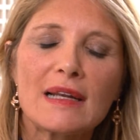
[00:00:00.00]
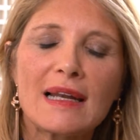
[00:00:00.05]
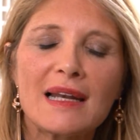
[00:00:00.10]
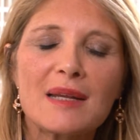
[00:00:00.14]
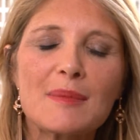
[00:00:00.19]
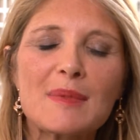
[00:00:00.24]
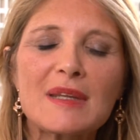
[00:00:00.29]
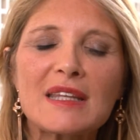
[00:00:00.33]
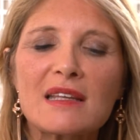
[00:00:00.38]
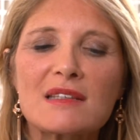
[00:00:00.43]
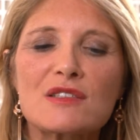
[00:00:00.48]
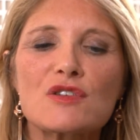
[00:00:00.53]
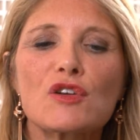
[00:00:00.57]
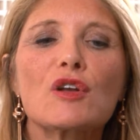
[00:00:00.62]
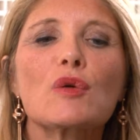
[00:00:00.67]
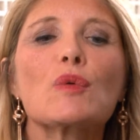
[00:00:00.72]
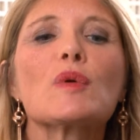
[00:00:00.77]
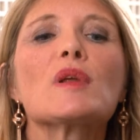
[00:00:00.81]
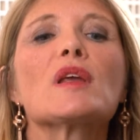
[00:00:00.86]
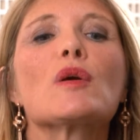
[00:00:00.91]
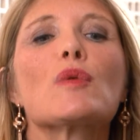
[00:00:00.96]
So, at
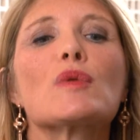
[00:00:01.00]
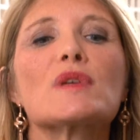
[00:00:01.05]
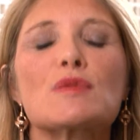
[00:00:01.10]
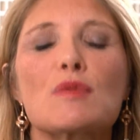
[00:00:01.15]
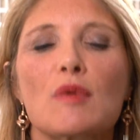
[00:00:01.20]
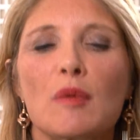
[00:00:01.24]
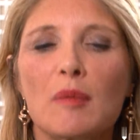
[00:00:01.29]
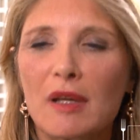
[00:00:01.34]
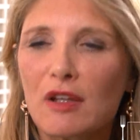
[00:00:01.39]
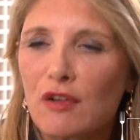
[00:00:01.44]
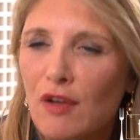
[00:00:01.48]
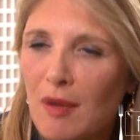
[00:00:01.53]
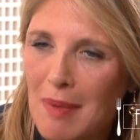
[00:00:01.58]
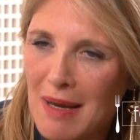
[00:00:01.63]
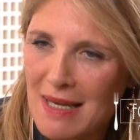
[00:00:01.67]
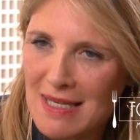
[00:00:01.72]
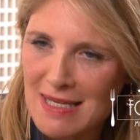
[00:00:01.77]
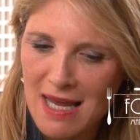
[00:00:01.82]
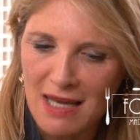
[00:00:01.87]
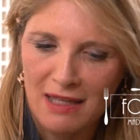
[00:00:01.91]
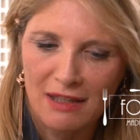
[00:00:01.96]
that time,
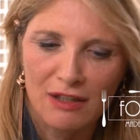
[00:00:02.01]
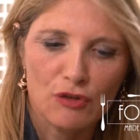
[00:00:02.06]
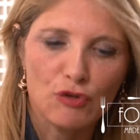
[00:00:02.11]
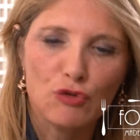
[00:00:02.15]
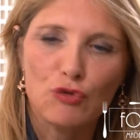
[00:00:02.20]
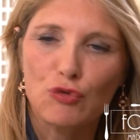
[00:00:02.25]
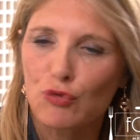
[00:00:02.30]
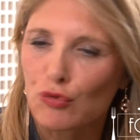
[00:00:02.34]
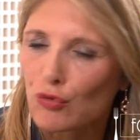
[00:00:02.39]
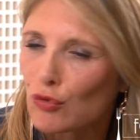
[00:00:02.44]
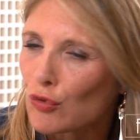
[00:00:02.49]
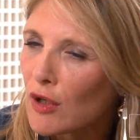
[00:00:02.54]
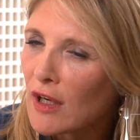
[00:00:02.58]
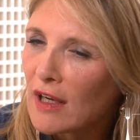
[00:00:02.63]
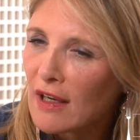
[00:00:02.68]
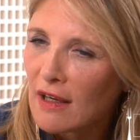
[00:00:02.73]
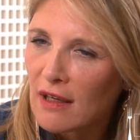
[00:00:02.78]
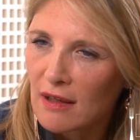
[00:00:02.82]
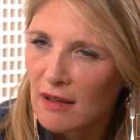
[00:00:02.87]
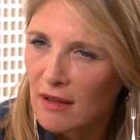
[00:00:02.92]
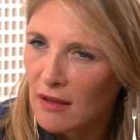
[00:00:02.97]
nutrition is based
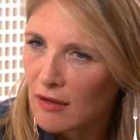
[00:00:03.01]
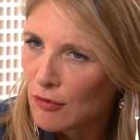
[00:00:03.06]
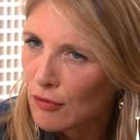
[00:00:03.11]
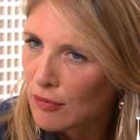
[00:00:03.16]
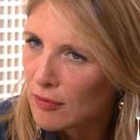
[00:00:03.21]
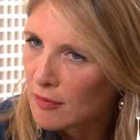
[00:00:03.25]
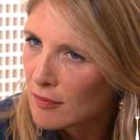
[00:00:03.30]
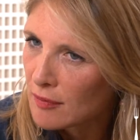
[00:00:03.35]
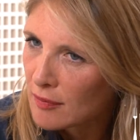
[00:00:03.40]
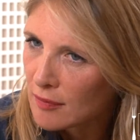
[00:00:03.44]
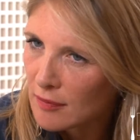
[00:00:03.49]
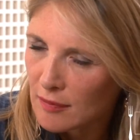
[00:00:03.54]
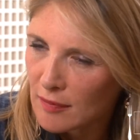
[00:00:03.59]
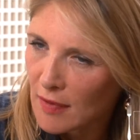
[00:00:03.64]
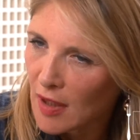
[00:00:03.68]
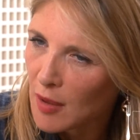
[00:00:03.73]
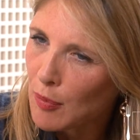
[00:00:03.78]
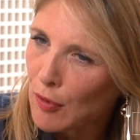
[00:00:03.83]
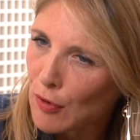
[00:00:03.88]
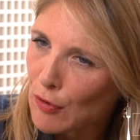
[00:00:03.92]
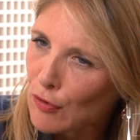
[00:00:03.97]
essentially on farming
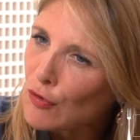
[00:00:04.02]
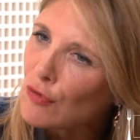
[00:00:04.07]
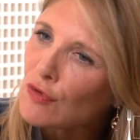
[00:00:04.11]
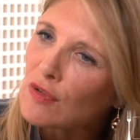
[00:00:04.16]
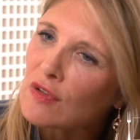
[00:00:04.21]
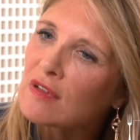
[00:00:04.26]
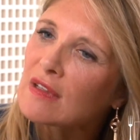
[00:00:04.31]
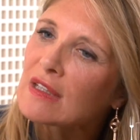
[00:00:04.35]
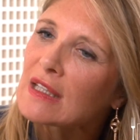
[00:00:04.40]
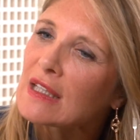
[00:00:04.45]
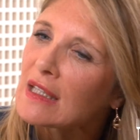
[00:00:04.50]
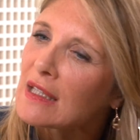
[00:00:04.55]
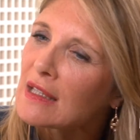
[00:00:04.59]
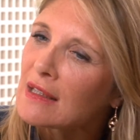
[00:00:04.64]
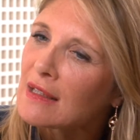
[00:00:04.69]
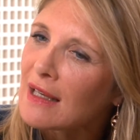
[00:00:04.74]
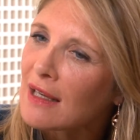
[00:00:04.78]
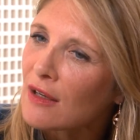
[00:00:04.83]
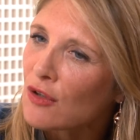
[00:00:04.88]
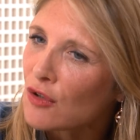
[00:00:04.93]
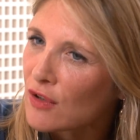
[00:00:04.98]
products such as
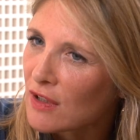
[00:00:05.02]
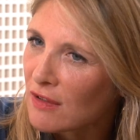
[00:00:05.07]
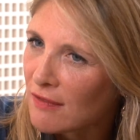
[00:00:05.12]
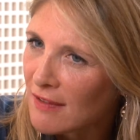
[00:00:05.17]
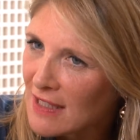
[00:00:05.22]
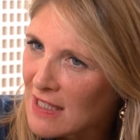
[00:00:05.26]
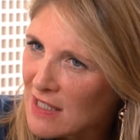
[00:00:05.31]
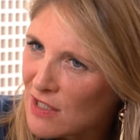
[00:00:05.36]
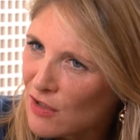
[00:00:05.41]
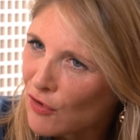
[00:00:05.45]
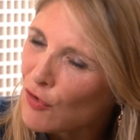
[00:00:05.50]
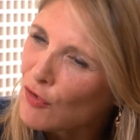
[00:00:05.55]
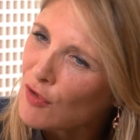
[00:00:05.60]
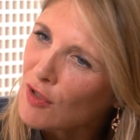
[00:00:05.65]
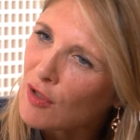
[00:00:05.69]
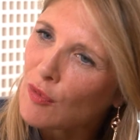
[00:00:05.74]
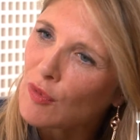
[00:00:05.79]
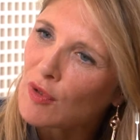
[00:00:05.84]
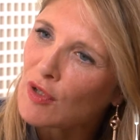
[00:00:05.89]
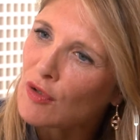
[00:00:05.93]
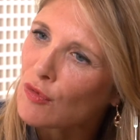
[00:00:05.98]
cereals,
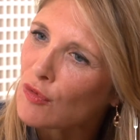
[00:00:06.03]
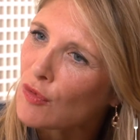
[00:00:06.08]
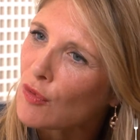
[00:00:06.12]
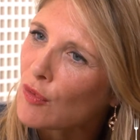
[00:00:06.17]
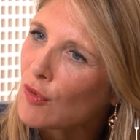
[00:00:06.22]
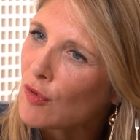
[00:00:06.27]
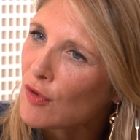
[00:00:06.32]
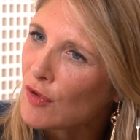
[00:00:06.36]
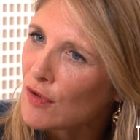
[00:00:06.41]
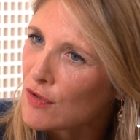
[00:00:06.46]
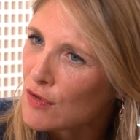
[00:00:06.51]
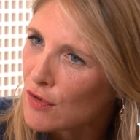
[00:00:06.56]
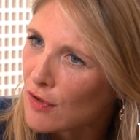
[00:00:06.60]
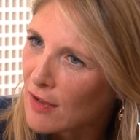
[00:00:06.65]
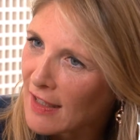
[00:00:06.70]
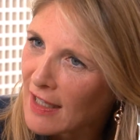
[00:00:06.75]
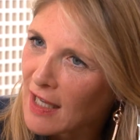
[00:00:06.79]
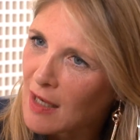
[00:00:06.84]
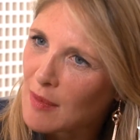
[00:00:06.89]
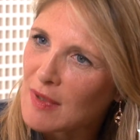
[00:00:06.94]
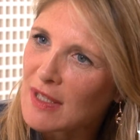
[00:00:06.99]
olive oil,
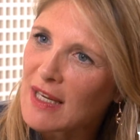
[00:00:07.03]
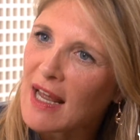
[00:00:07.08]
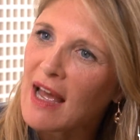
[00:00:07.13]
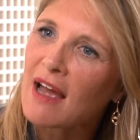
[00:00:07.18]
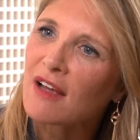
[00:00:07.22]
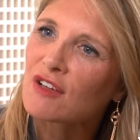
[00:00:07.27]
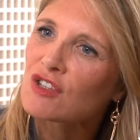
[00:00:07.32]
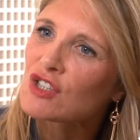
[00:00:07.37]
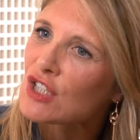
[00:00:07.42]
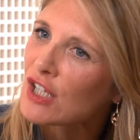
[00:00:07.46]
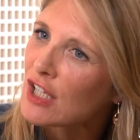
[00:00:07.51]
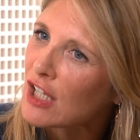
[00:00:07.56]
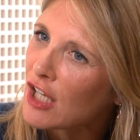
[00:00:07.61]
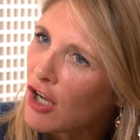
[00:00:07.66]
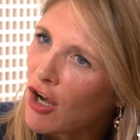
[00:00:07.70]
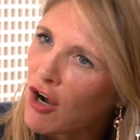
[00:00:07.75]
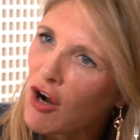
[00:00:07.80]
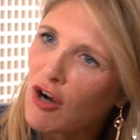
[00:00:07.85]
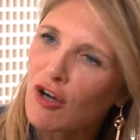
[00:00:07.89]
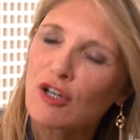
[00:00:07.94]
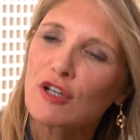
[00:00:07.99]
fish, venison
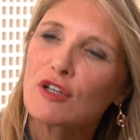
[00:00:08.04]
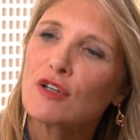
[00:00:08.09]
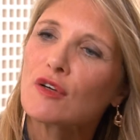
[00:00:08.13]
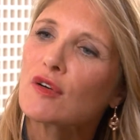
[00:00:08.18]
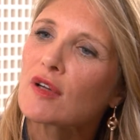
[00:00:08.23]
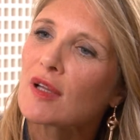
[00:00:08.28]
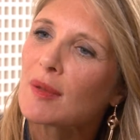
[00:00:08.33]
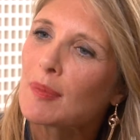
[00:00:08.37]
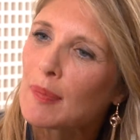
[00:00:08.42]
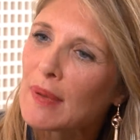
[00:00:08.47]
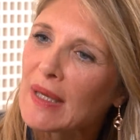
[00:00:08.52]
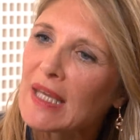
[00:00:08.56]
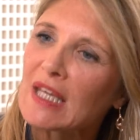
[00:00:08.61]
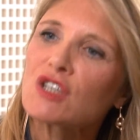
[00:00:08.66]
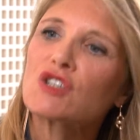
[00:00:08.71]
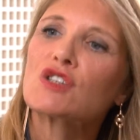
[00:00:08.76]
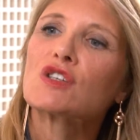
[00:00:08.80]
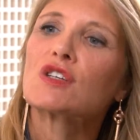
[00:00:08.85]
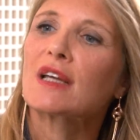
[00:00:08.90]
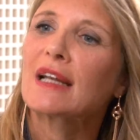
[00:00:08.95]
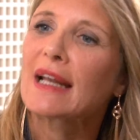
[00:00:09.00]
and fruit, I
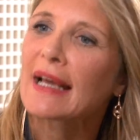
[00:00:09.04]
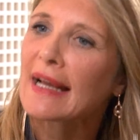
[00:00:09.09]
suppose.